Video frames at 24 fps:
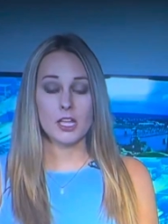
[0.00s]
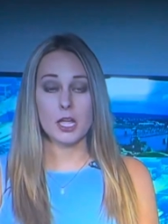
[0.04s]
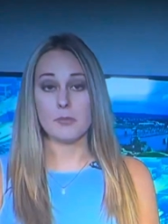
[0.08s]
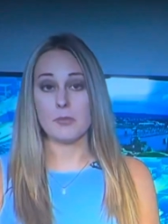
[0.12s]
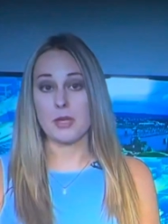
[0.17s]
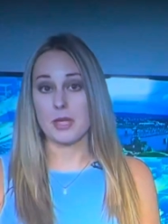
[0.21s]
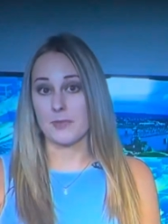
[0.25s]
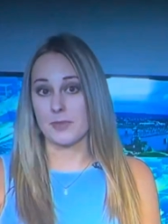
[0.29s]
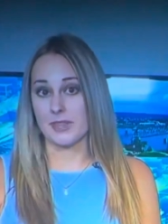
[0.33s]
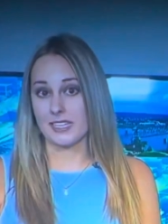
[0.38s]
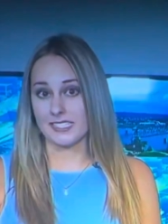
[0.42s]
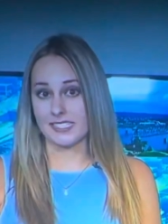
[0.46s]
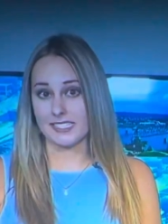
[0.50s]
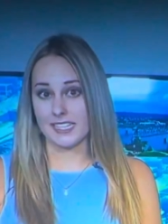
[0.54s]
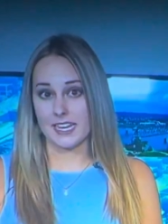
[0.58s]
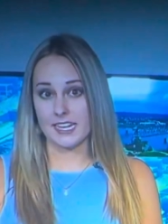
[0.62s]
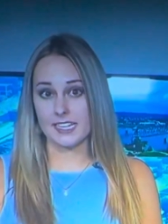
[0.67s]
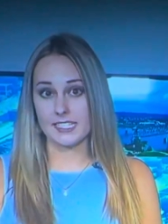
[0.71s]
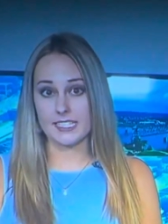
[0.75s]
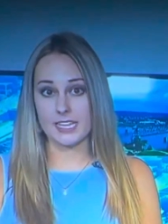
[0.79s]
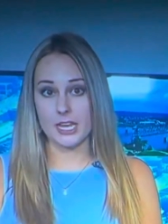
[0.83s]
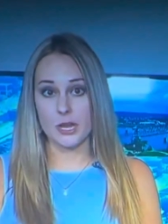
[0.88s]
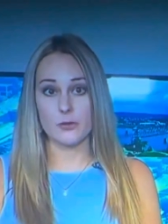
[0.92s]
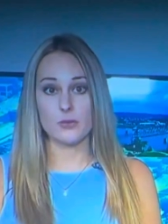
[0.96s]
Coming up at
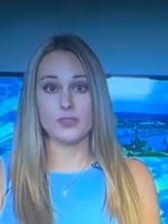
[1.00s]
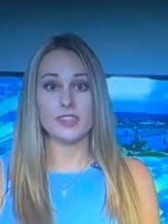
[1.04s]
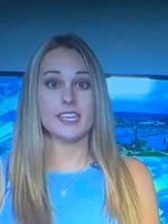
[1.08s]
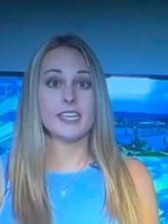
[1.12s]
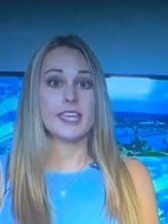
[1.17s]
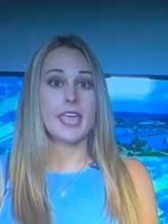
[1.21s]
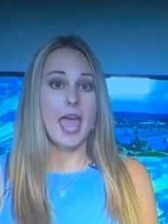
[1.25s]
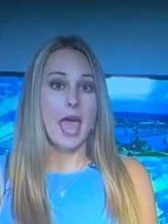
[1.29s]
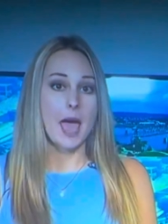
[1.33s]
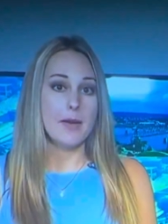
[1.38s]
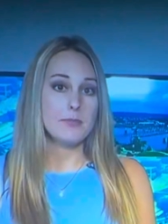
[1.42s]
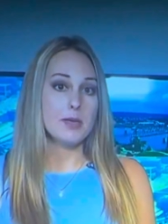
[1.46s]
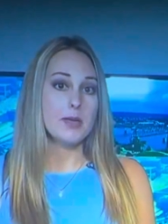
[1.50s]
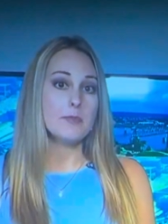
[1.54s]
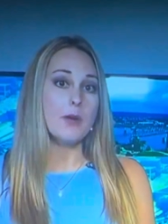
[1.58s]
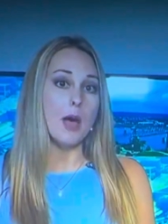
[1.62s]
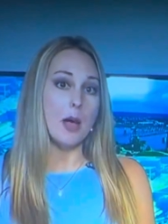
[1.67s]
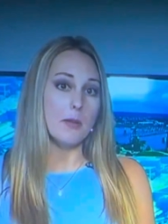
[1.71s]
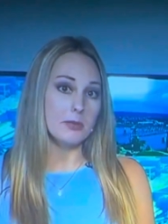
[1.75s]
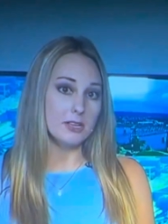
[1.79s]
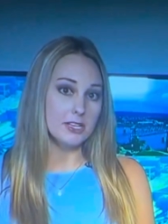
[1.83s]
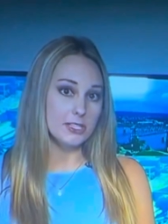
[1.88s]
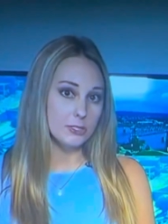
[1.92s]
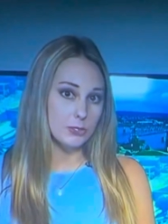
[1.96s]
six, here with the Cabot
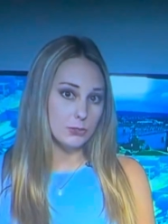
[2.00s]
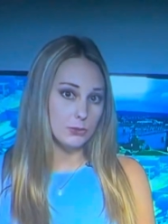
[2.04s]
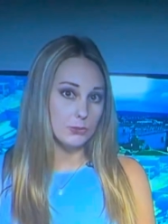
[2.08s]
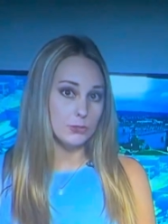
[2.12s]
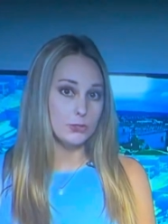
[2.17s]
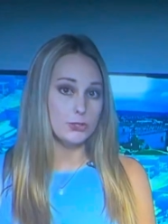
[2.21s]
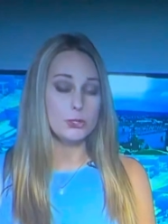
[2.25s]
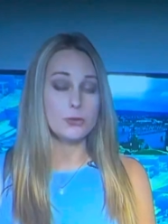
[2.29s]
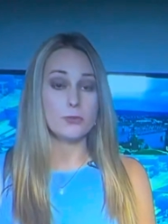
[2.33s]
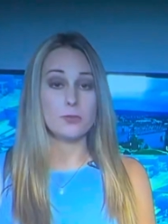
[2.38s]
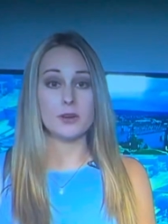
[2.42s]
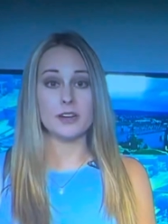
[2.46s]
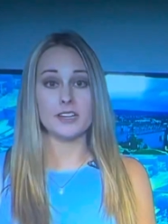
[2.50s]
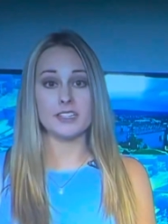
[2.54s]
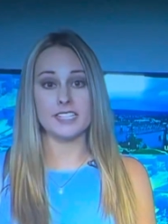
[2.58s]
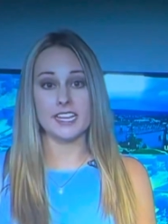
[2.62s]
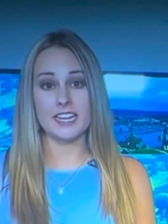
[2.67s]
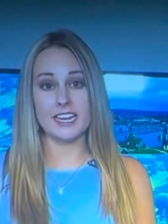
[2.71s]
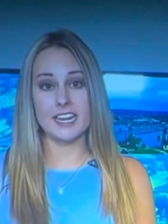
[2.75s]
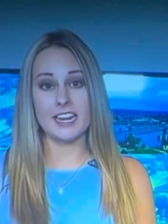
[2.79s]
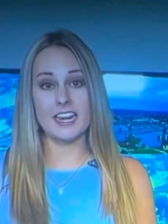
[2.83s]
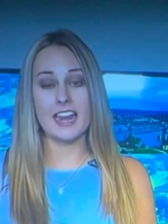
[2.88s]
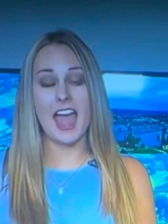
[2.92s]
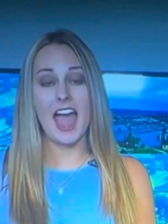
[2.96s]
Public School
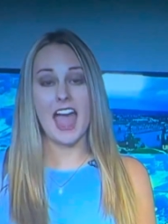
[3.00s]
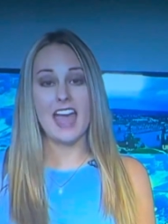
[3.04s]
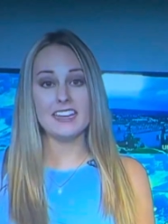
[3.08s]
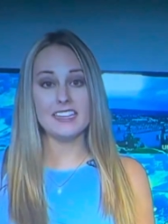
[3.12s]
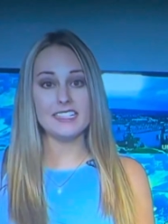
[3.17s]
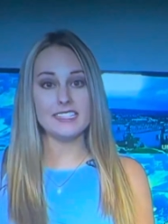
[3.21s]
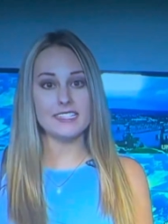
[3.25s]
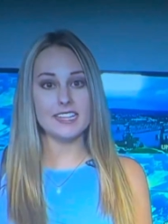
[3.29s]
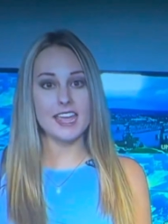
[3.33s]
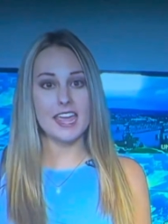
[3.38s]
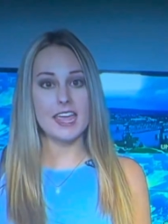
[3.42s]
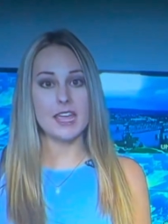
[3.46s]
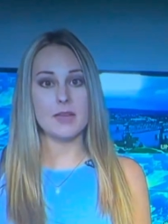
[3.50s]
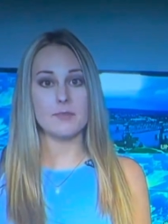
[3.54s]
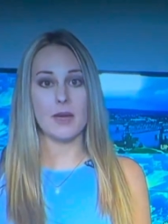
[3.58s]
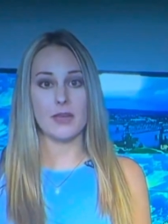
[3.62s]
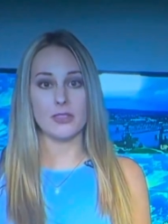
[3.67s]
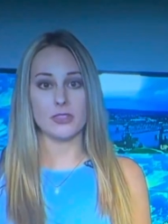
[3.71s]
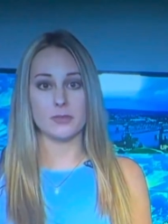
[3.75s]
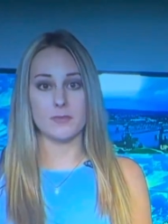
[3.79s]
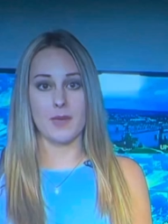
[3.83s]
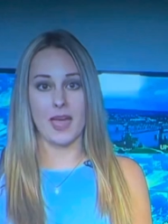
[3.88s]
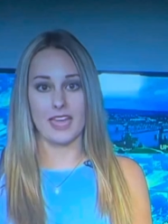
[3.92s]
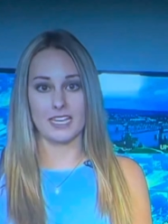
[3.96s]
Superintendent had to say
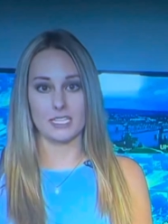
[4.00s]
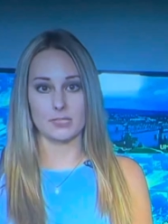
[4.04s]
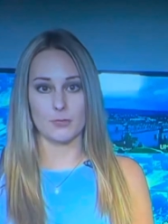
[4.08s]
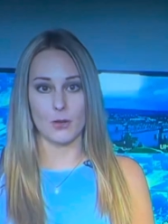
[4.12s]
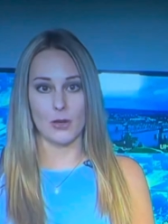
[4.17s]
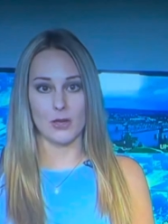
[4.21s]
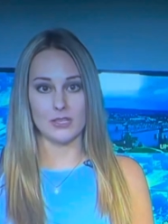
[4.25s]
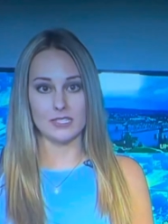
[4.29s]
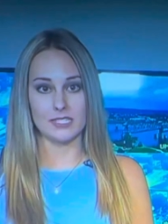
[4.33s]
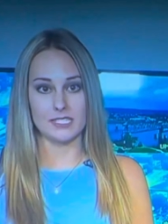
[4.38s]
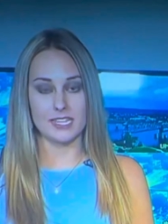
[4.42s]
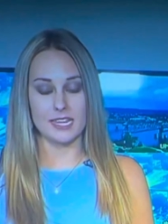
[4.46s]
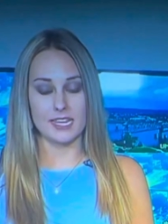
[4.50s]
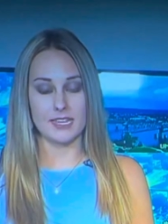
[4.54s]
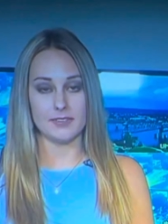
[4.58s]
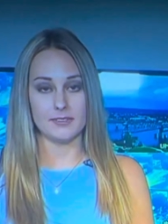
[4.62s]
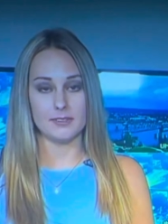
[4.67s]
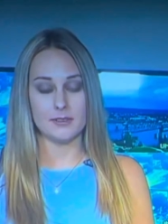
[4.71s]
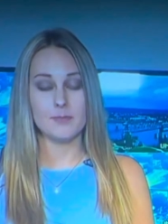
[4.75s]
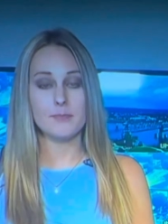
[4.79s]
about the mask policy.